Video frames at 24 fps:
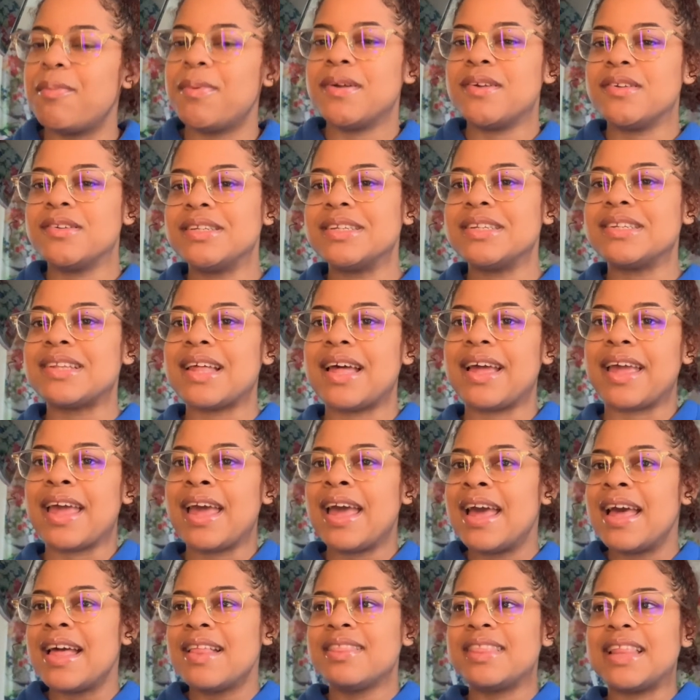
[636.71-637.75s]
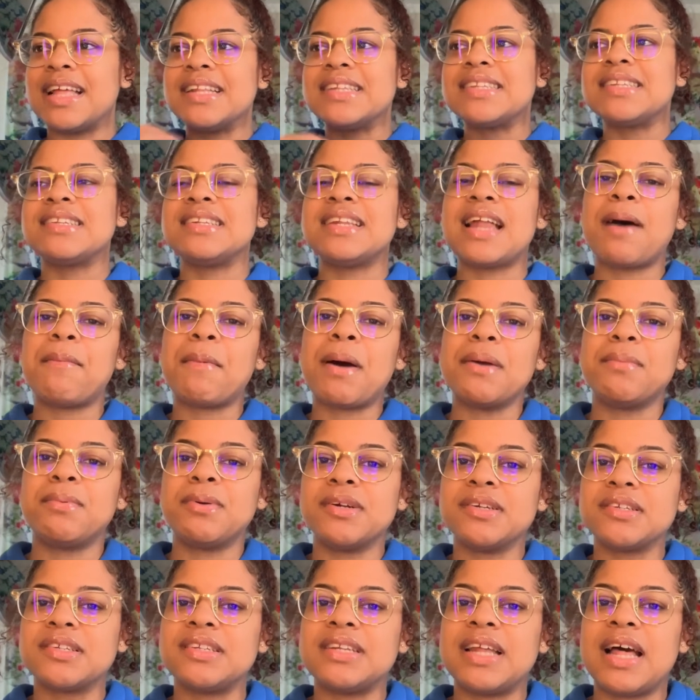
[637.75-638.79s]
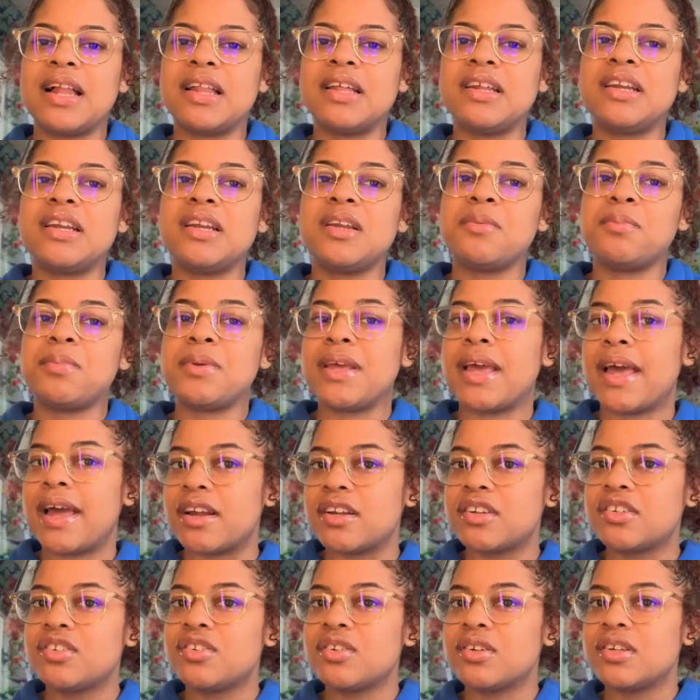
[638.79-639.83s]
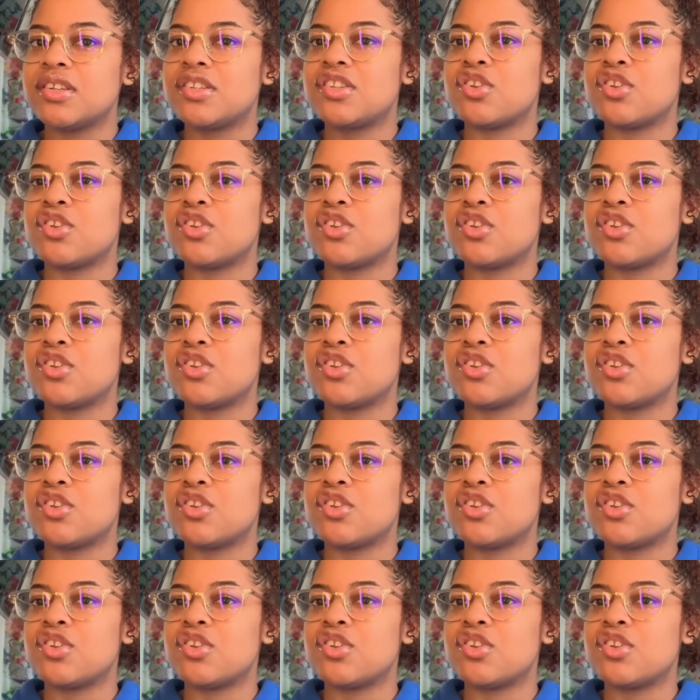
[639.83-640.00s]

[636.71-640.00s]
But it's just like, that's not my personality to be extra.